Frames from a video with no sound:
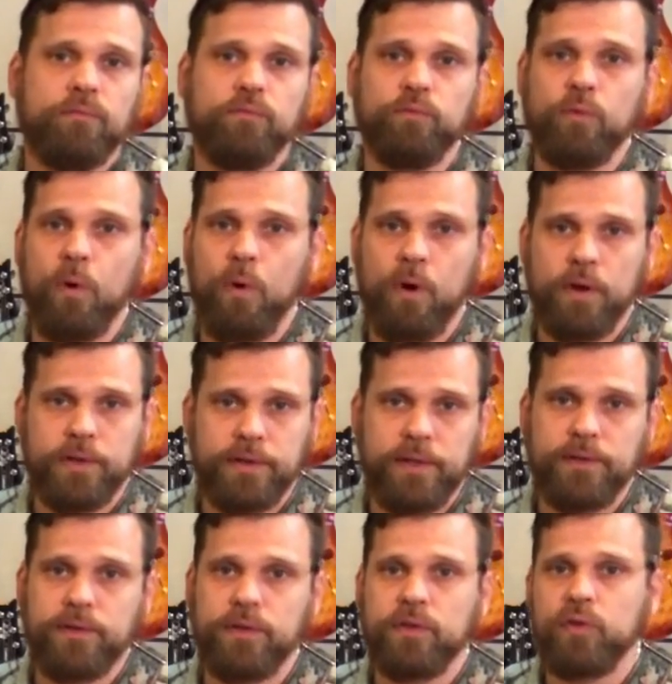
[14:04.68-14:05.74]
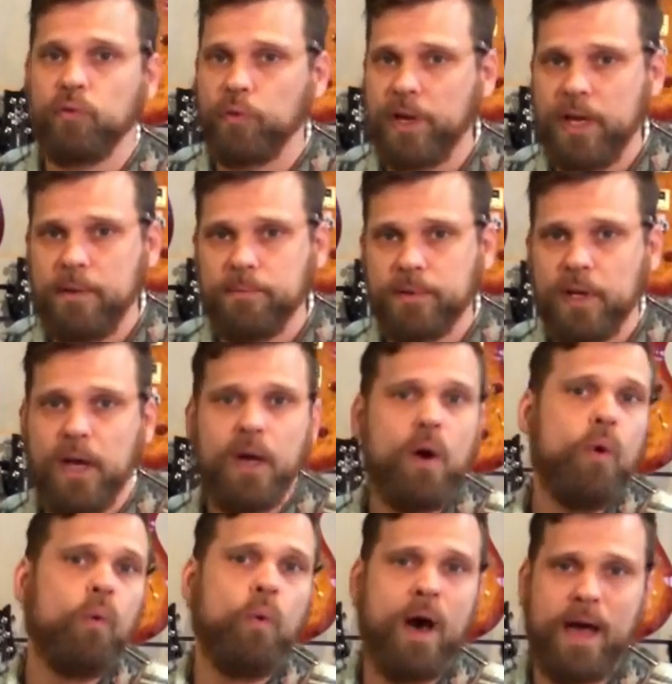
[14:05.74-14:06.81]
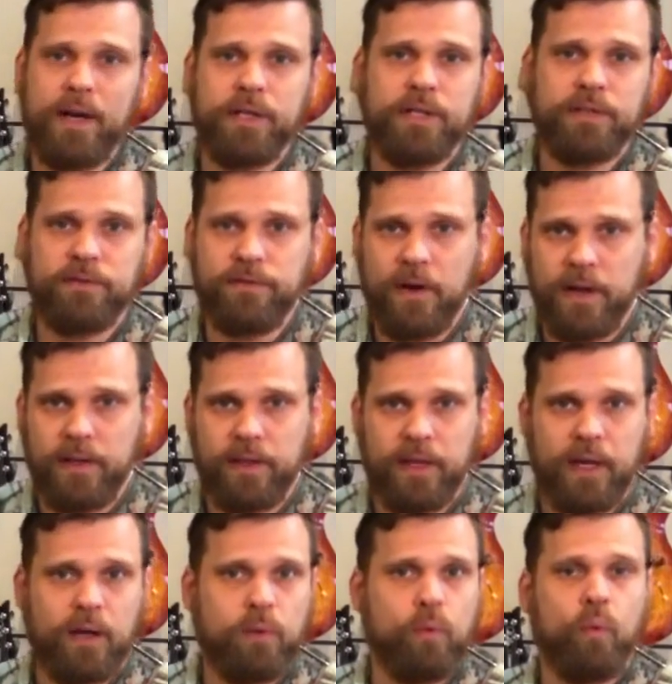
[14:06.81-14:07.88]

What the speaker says: roars. It screams. Wattage is a funny thing.